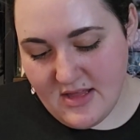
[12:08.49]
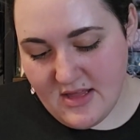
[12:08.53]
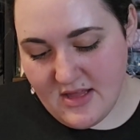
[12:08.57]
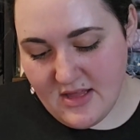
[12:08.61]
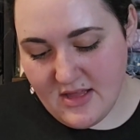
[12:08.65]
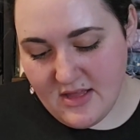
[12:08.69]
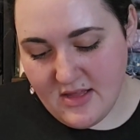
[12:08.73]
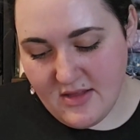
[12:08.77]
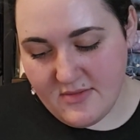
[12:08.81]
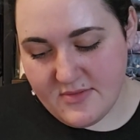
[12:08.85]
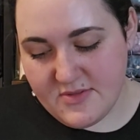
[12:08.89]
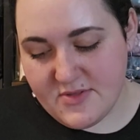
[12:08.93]

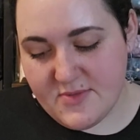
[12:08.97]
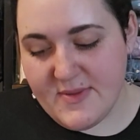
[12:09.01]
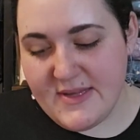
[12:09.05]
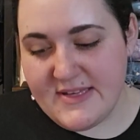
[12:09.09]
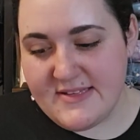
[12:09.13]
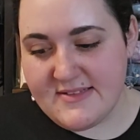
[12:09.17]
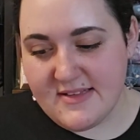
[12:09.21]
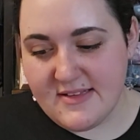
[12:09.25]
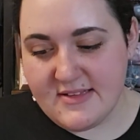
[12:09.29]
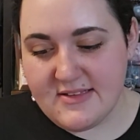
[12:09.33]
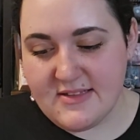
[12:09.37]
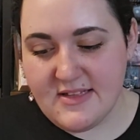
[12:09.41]
Uh, so
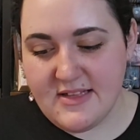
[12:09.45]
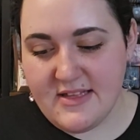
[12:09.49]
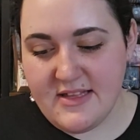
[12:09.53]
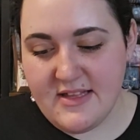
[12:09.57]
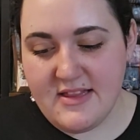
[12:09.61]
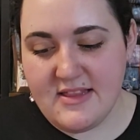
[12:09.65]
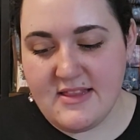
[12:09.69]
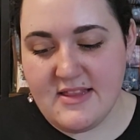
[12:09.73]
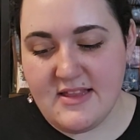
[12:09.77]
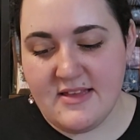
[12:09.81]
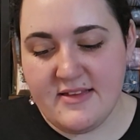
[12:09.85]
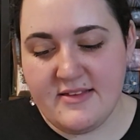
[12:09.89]

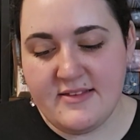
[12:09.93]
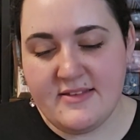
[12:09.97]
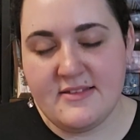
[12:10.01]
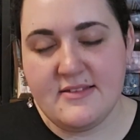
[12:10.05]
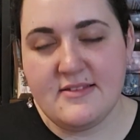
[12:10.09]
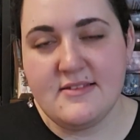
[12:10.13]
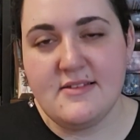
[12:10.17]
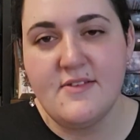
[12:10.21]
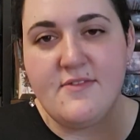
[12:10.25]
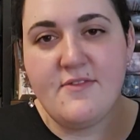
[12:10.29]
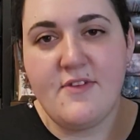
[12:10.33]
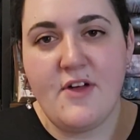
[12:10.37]
basically,
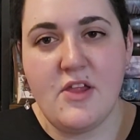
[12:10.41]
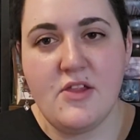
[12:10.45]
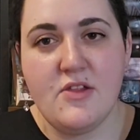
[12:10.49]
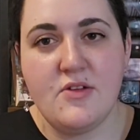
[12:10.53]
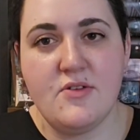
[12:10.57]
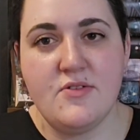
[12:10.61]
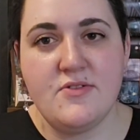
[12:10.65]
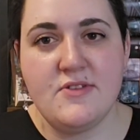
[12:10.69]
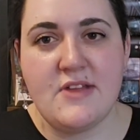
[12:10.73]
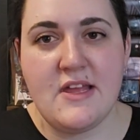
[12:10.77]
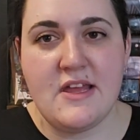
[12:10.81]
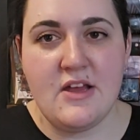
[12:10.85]
this
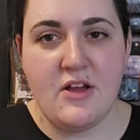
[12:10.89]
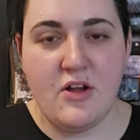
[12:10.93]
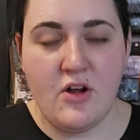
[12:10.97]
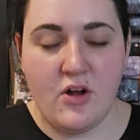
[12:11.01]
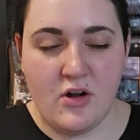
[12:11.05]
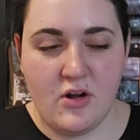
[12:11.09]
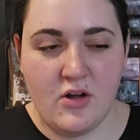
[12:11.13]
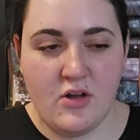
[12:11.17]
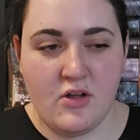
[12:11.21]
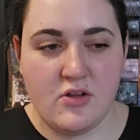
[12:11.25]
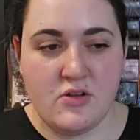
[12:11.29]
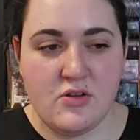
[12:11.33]
follows a
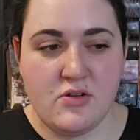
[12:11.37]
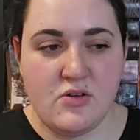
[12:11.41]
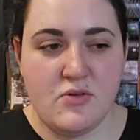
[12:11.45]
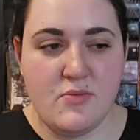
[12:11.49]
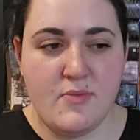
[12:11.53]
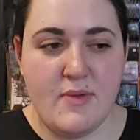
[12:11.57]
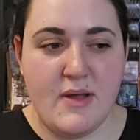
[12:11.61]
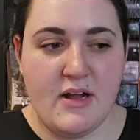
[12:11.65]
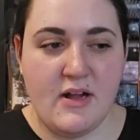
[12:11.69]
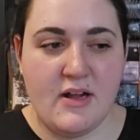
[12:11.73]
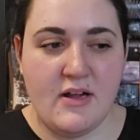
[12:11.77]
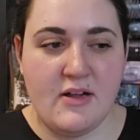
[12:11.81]
girl who
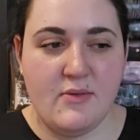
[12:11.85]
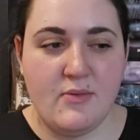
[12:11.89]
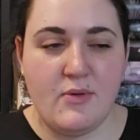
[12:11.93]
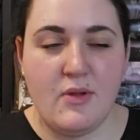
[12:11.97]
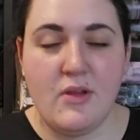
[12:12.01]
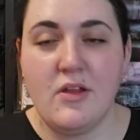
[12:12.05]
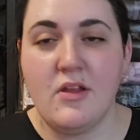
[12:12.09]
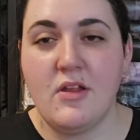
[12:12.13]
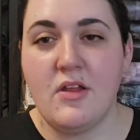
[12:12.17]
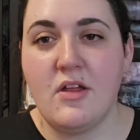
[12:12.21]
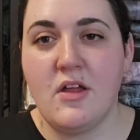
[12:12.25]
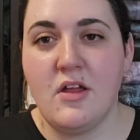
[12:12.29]
married,
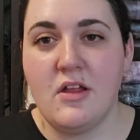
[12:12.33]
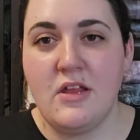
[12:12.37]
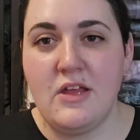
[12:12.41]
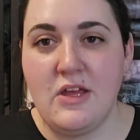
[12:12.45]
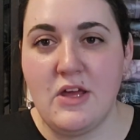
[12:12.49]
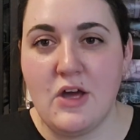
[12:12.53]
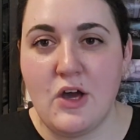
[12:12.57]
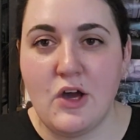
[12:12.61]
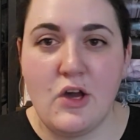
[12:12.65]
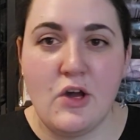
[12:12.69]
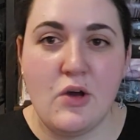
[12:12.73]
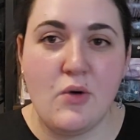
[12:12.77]
well, a
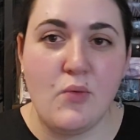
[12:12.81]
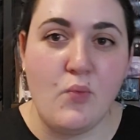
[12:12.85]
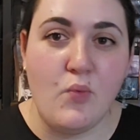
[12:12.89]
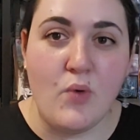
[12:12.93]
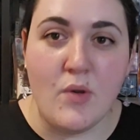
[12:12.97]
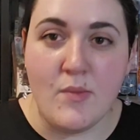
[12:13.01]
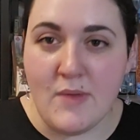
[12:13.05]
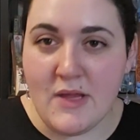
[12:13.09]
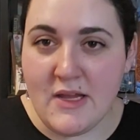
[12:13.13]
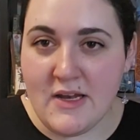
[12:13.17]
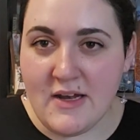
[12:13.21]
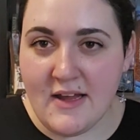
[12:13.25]
young
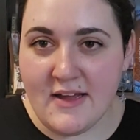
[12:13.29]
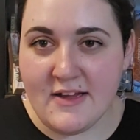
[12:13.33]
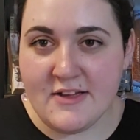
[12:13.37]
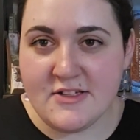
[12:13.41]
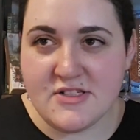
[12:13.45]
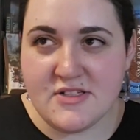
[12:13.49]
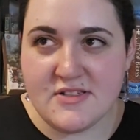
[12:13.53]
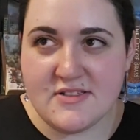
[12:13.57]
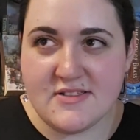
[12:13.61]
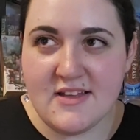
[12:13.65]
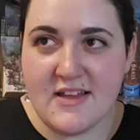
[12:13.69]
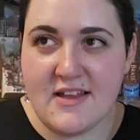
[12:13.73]
woman, I
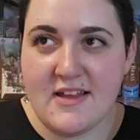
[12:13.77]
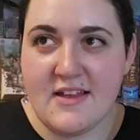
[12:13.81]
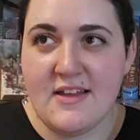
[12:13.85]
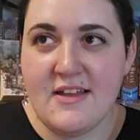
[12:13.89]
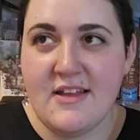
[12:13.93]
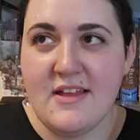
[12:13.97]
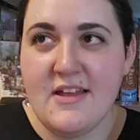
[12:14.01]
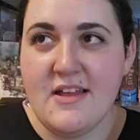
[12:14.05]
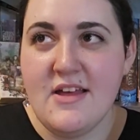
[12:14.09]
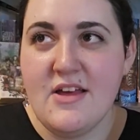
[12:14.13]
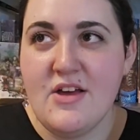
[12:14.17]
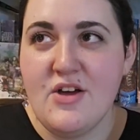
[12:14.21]
should
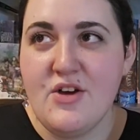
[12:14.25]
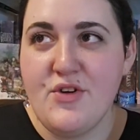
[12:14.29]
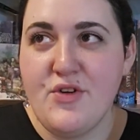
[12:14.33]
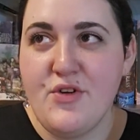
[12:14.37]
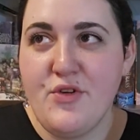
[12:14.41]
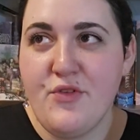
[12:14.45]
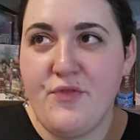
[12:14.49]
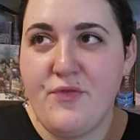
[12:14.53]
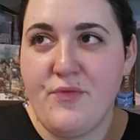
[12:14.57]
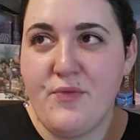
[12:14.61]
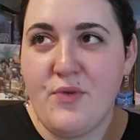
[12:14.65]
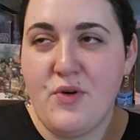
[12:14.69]
say,
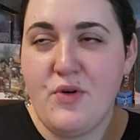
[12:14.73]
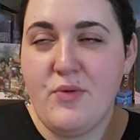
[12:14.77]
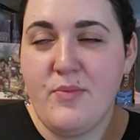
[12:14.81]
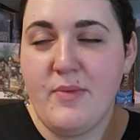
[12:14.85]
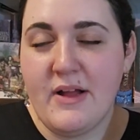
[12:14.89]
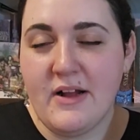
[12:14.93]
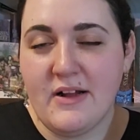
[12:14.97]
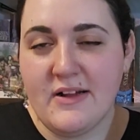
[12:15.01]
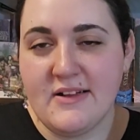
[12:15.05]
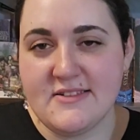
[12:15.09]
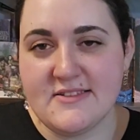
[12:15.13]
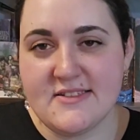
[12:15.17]
who, who
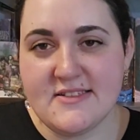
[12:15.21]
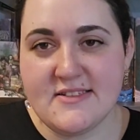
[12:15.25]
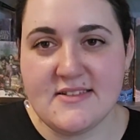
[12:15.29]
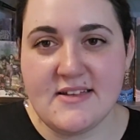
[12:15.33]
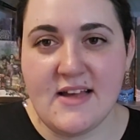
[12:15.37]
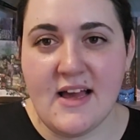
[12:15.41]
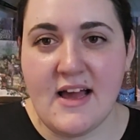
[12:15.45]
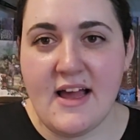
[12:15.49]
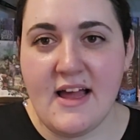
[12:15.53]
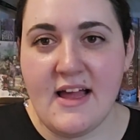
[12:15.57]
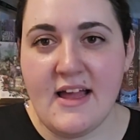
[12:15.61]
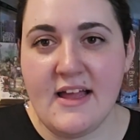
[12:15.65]
marries this
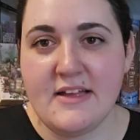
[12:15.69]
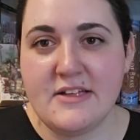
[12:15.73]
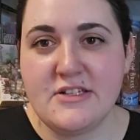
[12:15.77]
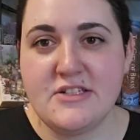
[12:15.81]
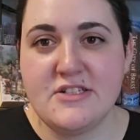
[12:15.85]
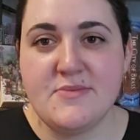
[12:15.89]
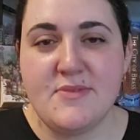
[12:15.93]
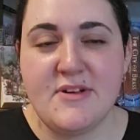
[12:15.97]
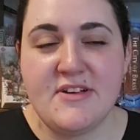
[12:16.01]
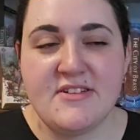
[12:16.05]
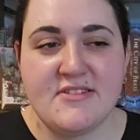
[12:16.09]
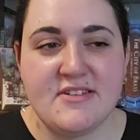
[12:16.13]
guy, and
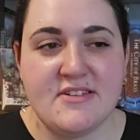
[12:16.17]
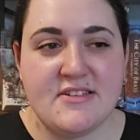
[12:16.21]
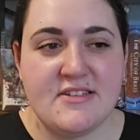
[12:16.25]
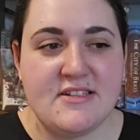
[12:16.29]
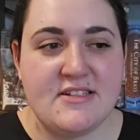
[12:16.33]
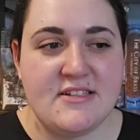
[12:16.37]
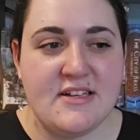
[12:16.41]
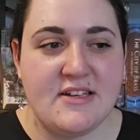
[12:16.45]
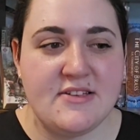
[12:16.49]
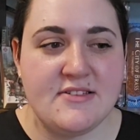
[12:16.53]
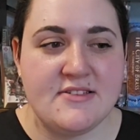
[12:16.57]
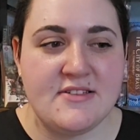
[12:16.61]
she
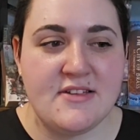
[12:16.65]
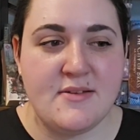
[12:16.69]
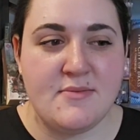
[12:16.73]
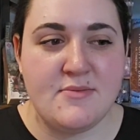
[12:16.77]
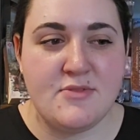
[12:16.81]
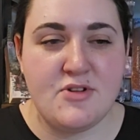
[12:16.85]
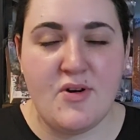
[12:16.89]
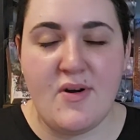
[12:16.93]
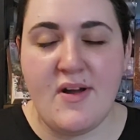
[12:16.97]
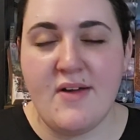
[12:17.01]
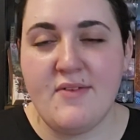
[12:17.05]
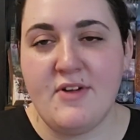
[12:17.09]
basically tells
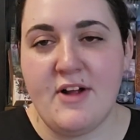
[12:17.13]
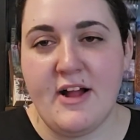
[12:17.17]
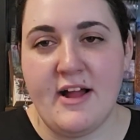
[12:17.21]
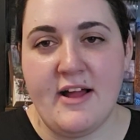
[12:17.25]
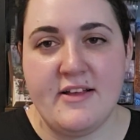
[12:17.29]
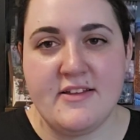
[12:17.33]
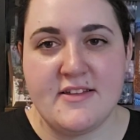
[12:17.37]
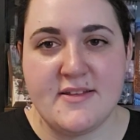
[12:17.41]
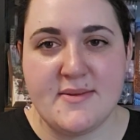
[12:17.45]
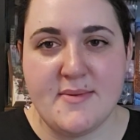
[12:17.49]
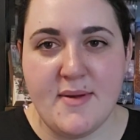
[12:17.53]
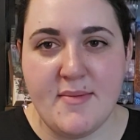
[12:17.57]
him, Don't ever
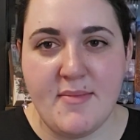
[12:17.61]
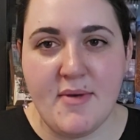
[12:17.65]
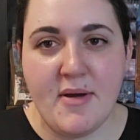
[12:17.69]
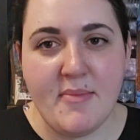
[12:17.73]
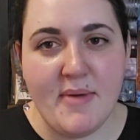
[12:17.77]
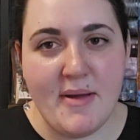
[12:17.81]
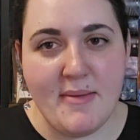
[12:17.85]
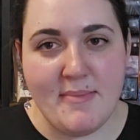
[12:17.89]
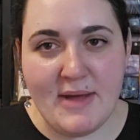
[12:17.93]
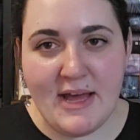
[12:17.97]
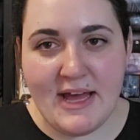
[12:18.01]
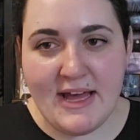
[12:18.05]
ask me
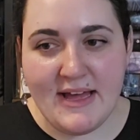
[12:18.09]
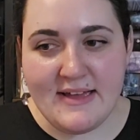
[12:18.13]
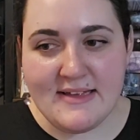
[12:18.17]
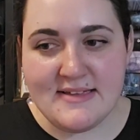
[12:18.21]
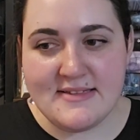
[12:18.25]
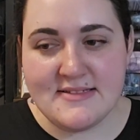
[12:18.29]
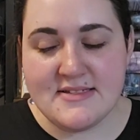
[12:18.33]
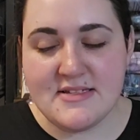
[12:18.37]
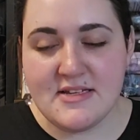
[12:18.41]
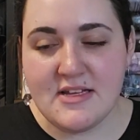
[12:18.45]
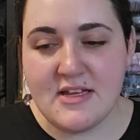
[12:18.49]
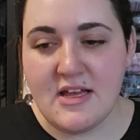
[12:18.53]
about my
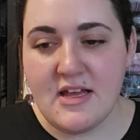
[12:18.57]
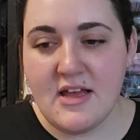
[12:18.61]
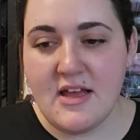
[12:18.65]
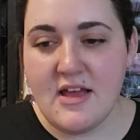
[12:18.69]
past.